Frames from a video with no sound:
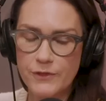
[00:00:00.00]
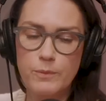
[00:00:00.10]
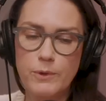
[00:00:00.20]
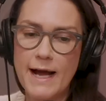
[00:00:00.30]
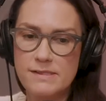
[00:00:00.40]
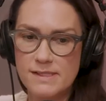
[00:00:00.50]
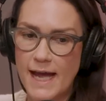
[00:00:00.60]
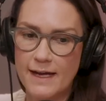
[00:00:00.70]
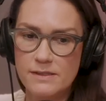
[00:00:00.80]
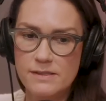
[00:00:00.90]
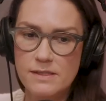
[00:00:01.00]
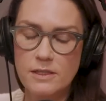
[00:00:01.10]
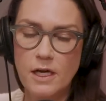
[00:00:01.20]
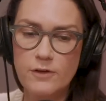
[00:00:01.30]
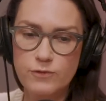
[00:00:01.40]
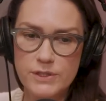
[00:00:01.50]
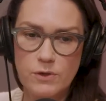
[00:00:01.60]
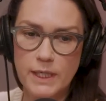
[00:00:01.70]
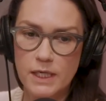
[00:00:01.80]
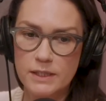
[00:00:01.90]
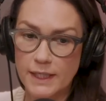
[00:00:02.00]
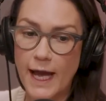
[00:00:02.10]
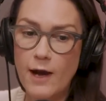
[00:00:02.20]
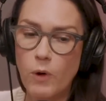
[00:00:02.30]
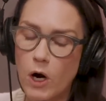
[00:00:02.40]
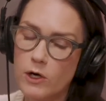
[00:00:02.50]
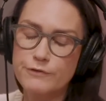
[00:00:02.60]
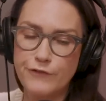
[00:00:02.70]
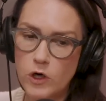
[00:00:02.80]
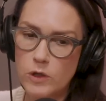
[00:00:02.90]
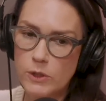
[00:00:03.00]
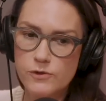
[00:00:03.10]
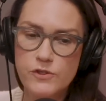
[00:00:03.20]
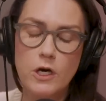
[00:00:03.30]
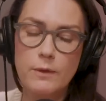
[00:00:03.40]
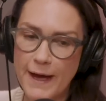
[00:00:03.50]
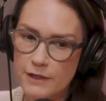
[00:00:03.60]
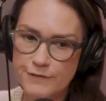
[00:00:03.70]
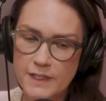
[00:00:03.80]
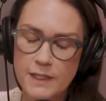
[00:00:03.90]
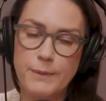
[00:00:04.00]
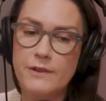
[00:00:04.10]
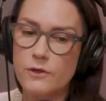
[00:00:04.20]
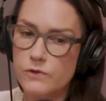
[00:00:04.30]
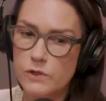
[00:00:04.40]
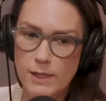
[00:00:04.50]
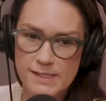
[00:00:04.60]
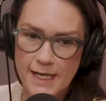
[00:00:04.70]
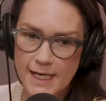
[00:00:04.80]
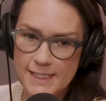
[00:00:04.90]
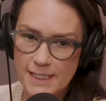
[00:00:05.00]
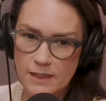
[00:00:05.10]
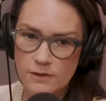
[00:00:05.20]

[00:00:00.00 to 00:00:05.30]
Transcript: the brass tacks of what's going on, like how our farmers are benefited by those USAID